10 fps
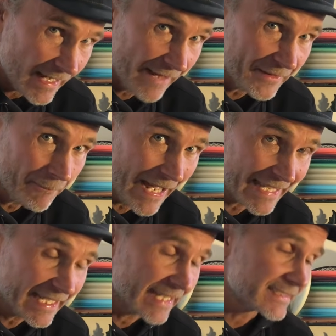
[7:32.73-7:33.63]
at the
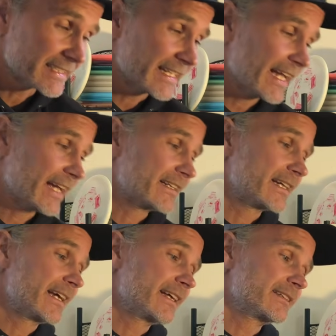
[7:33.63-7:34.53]
Badlands again,
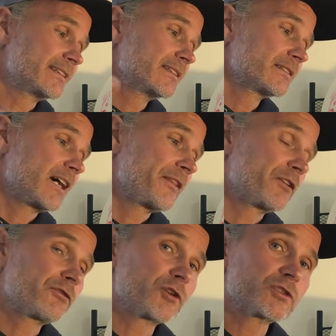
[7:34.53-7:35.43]
and on
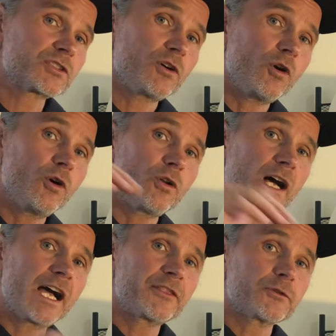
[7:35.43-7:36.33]
the first
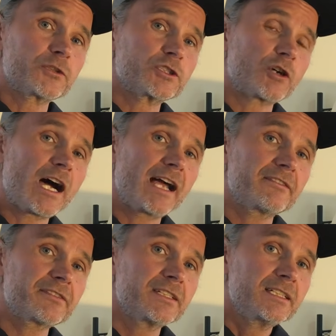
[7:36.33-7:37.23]
hole I threw a
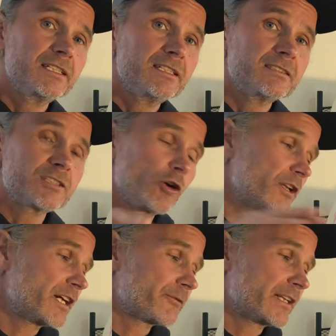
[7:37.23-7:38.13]
drive,
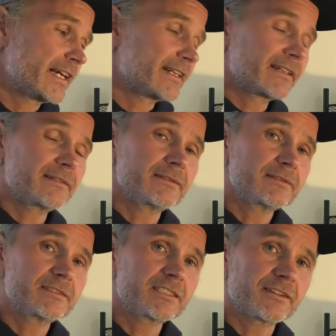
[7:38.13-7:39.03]
totally unrelated
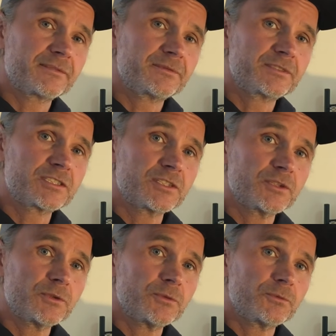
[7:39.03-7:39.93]

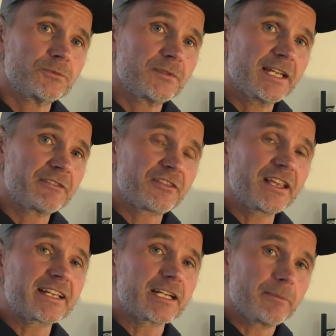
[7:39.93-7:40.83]
to even
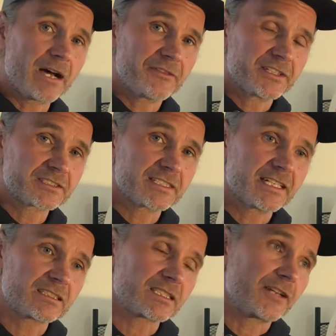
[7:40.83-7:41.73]
thinking about this
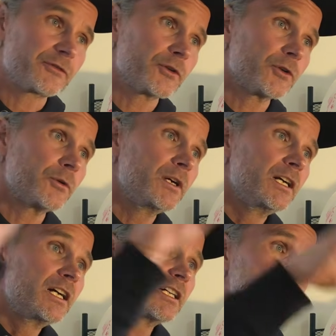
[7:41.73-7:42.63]
disc. I threw
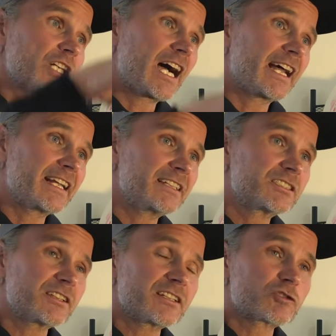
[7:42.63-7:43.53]
a shot
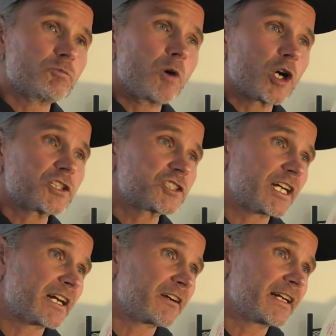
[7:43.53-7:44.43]
into this marsh
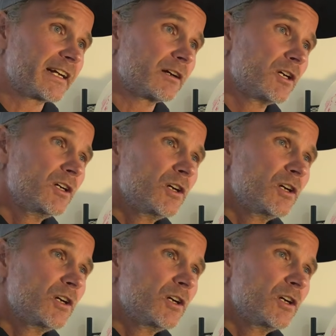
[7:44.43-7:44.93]
area,